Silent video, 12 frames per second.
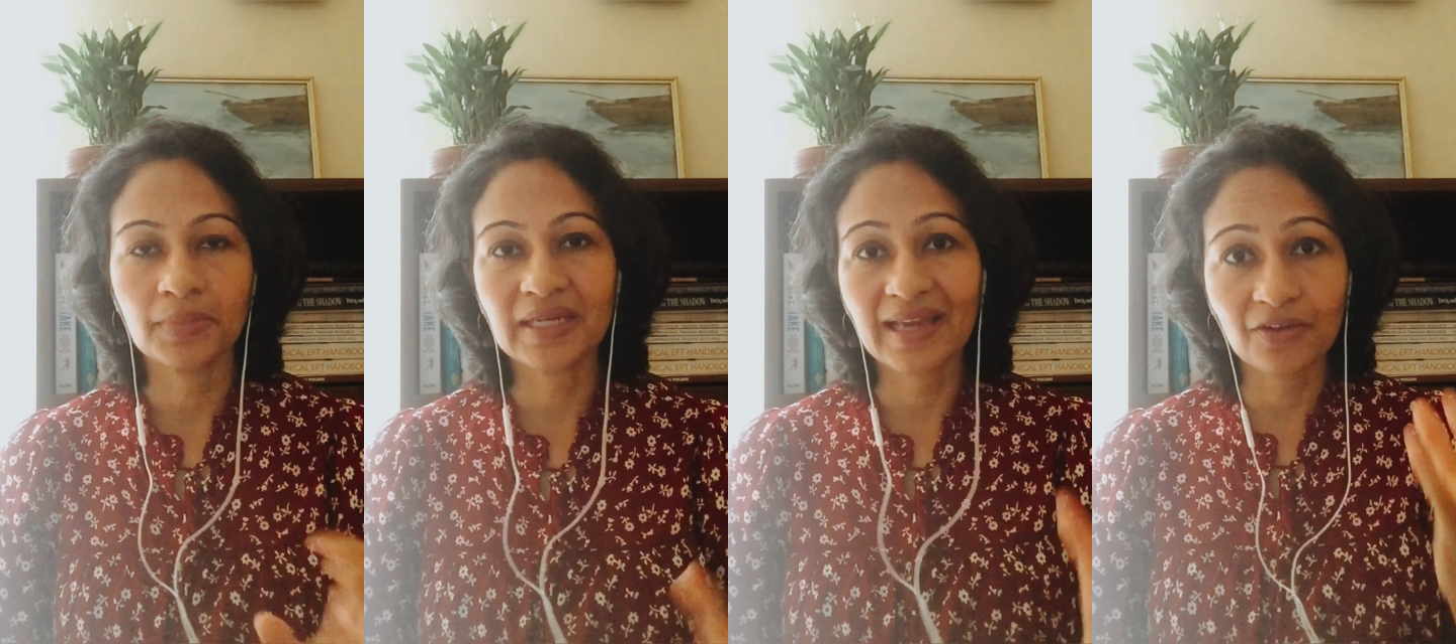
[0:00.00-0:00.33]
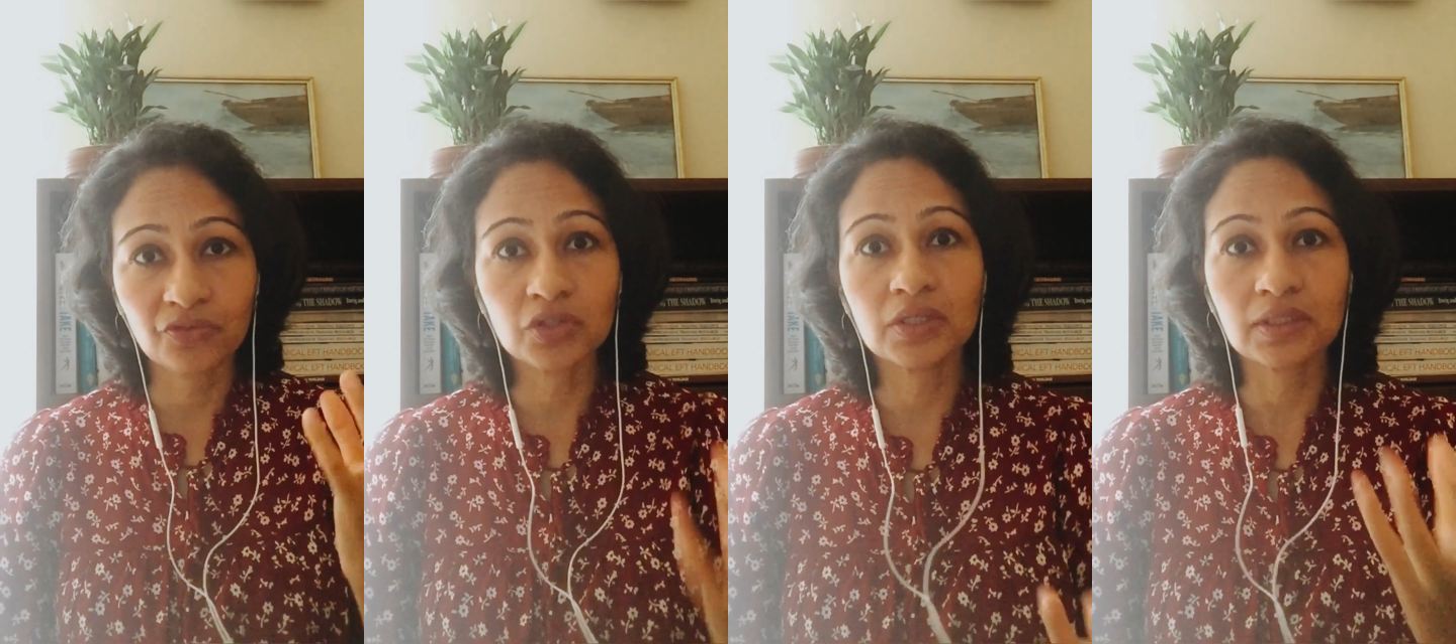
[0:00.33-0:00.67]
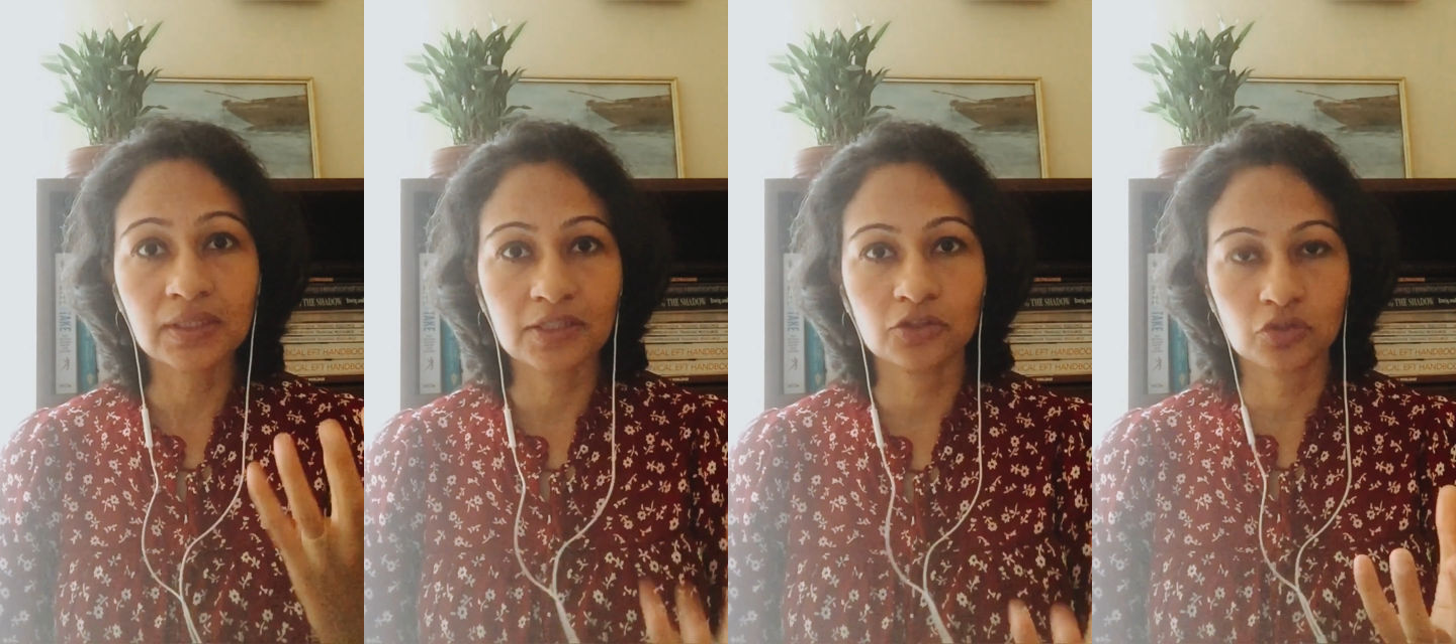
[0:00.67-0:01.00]
but
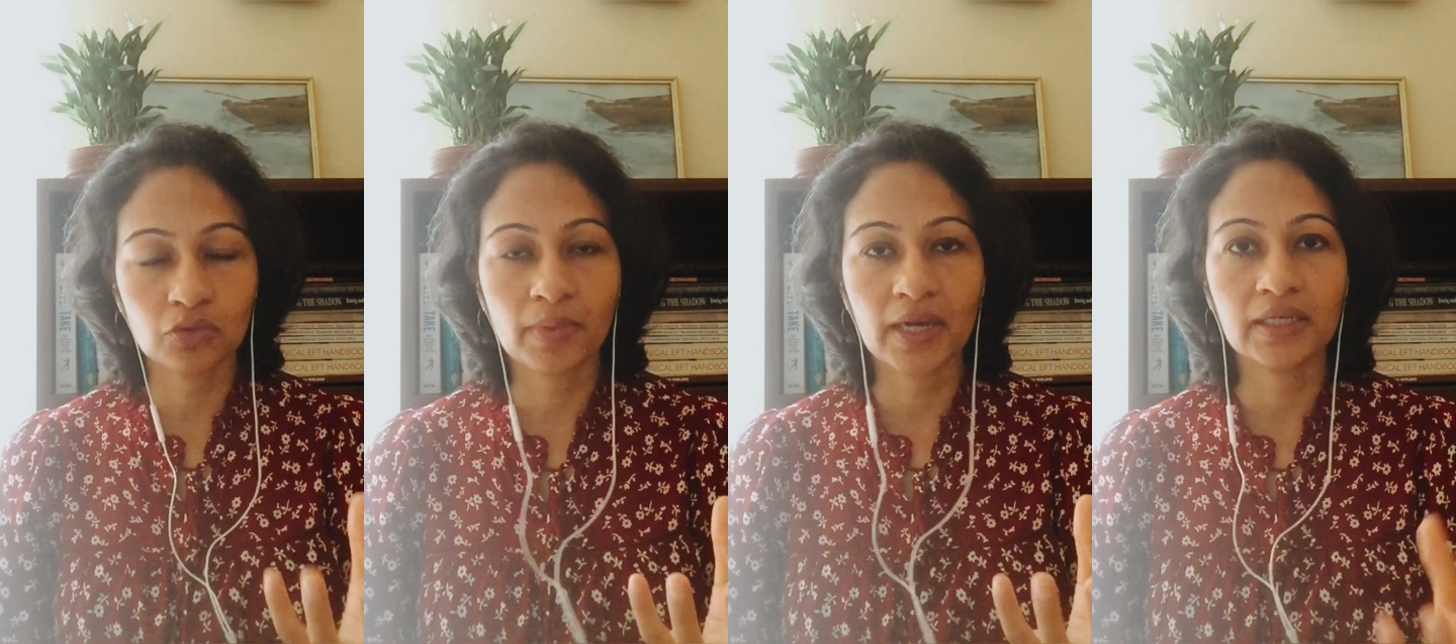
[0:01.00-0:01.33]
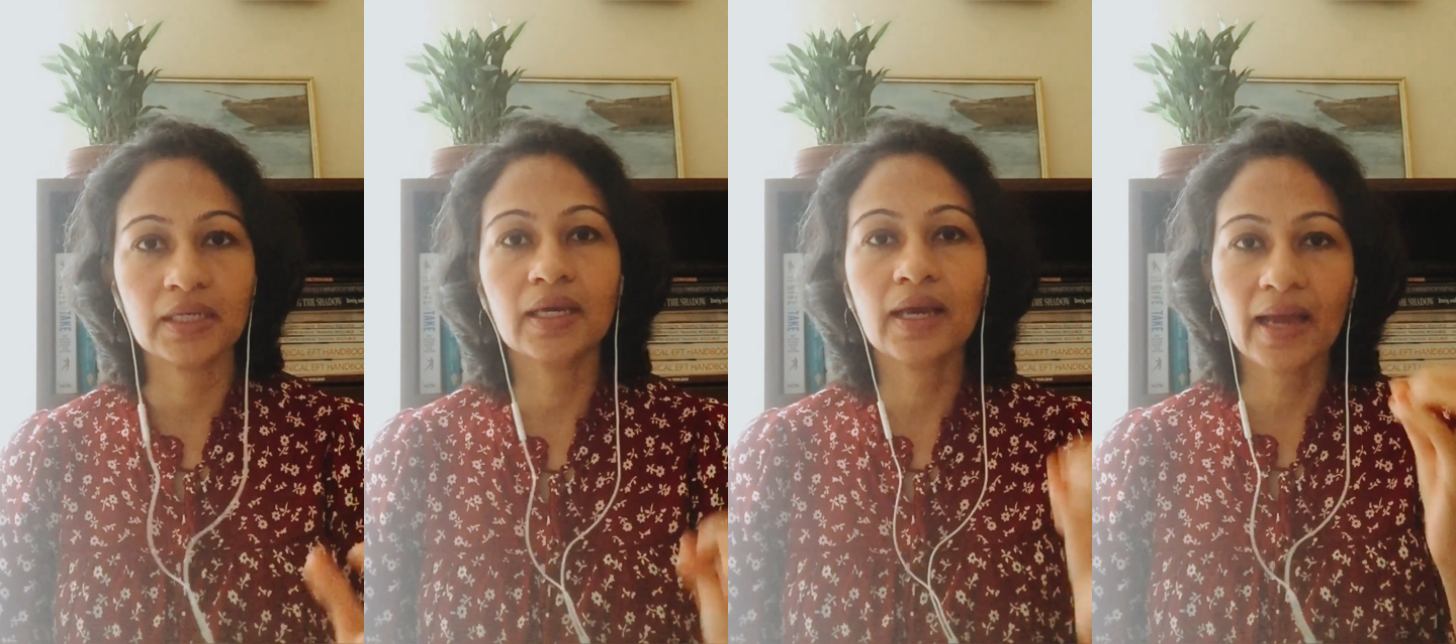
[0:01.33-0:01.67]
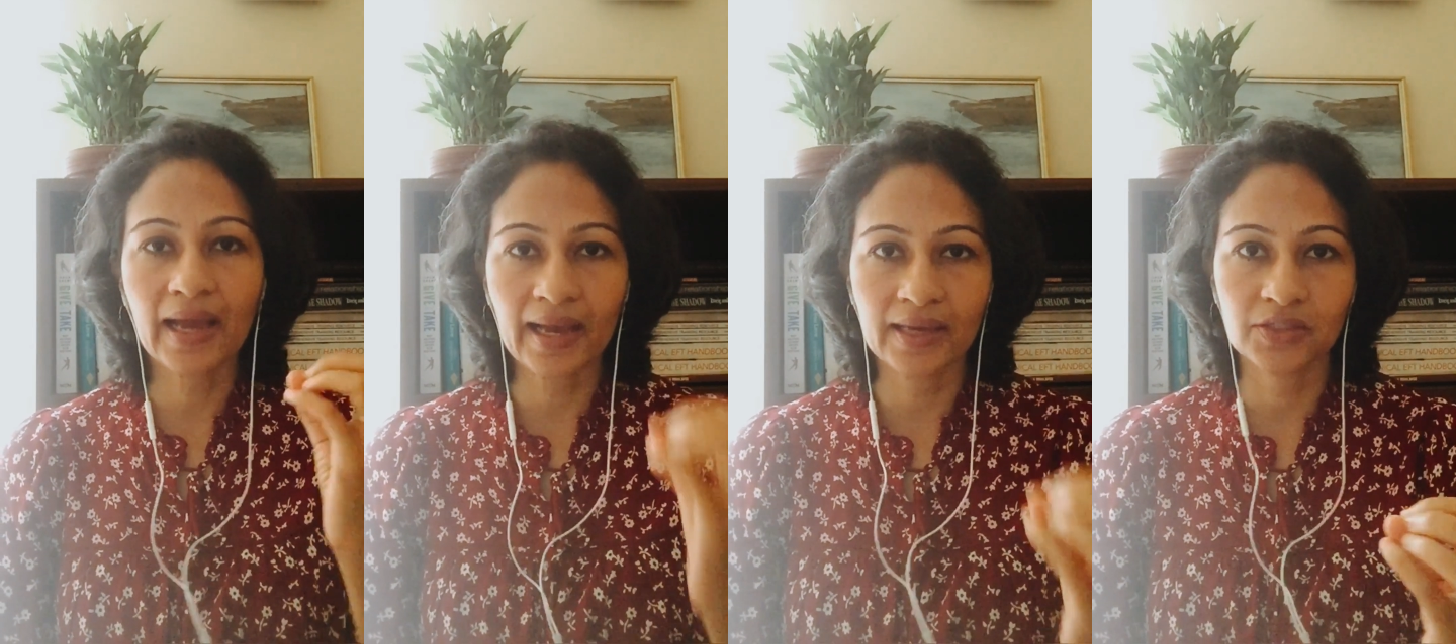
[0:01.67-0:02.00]
everything that's traumatic
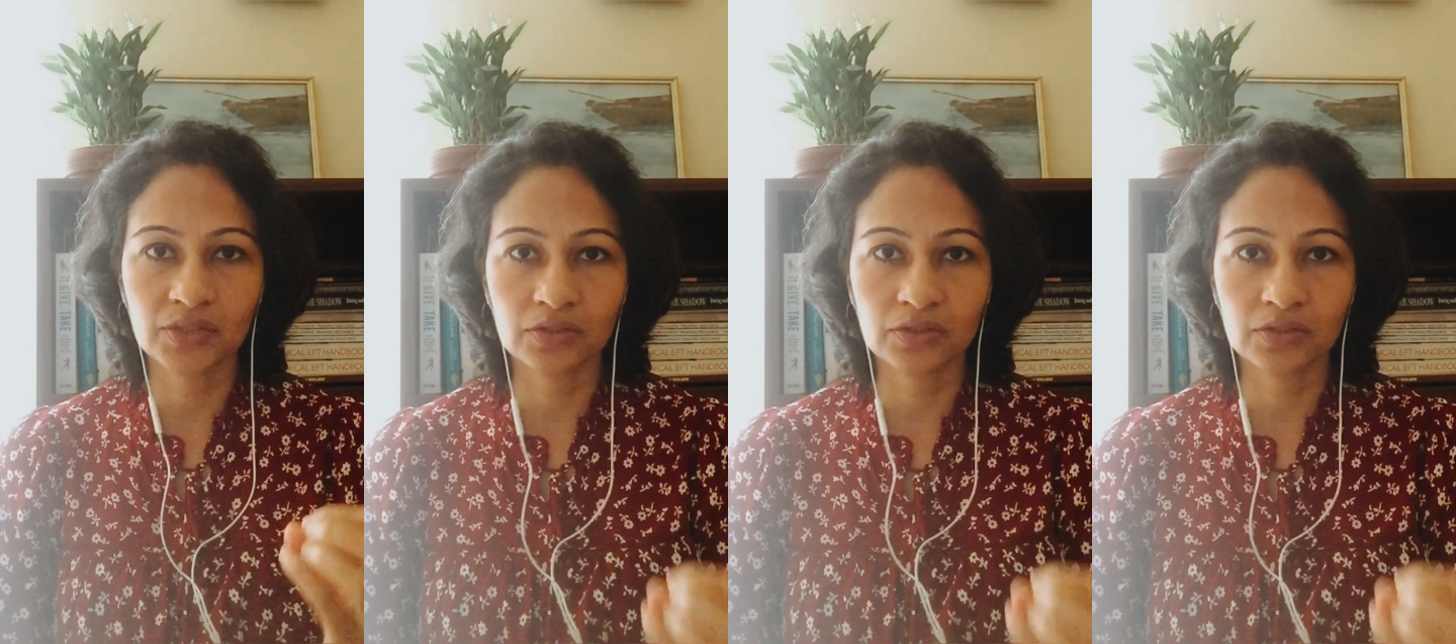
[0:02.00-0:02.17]
has